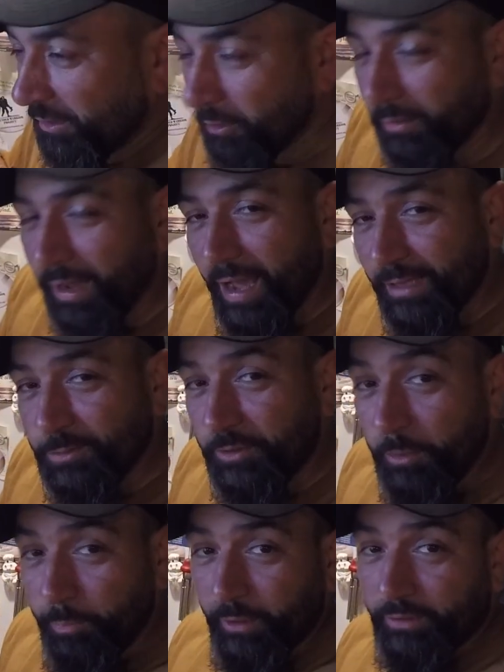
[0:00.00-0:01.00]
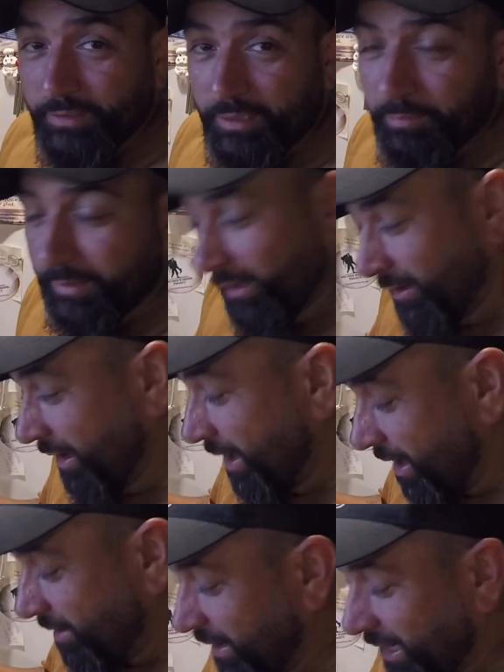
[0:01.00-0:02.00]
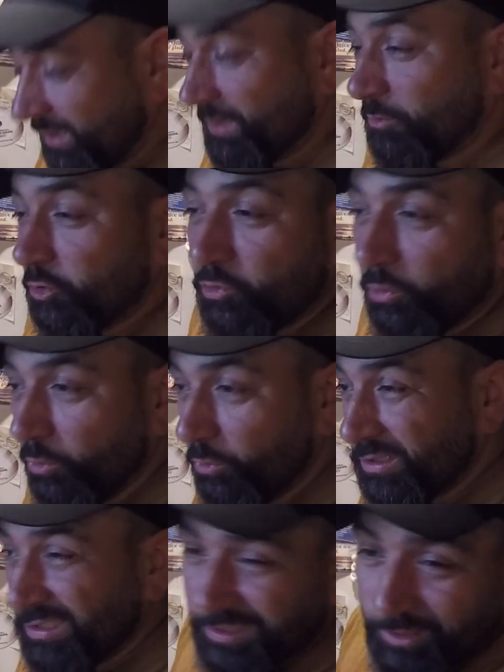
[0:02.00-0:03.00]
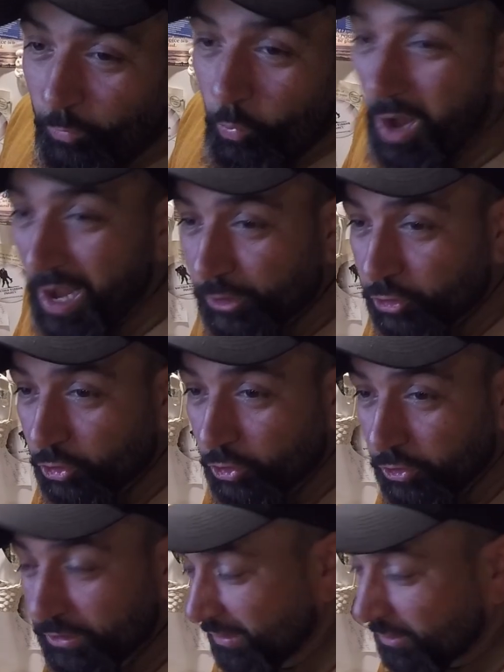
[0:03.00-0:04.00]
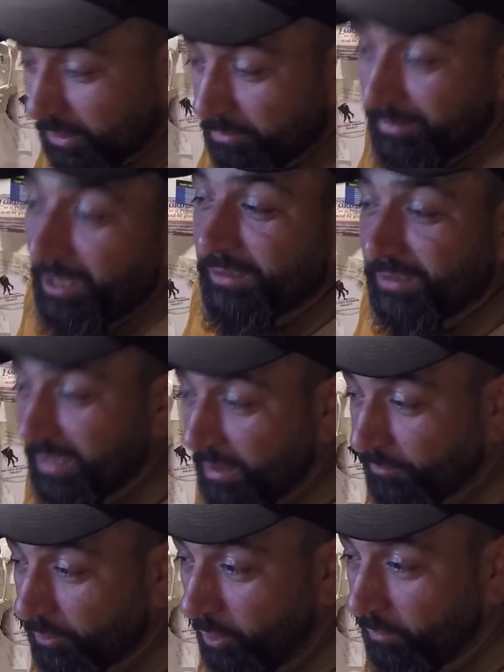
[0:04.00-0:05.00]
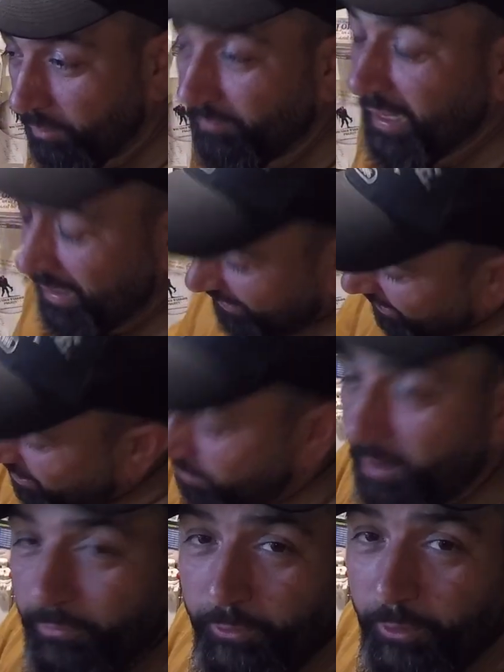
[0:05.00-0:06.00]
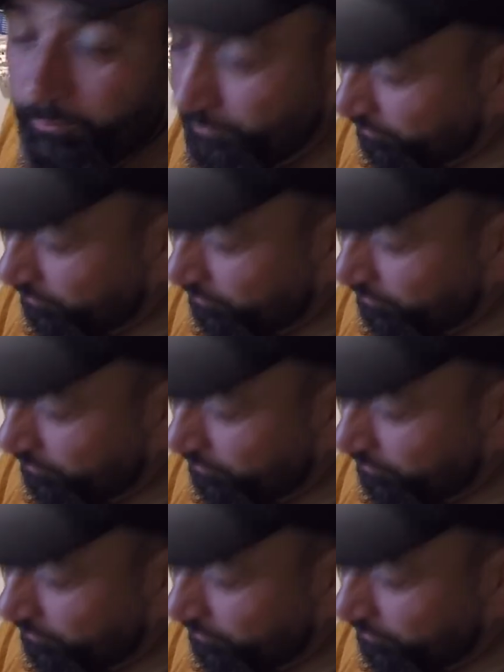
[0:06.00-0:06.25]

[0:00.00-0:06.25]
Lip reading: know, guys, when you build something and you got some screws and some washers and some nuts left over, that's how I feel.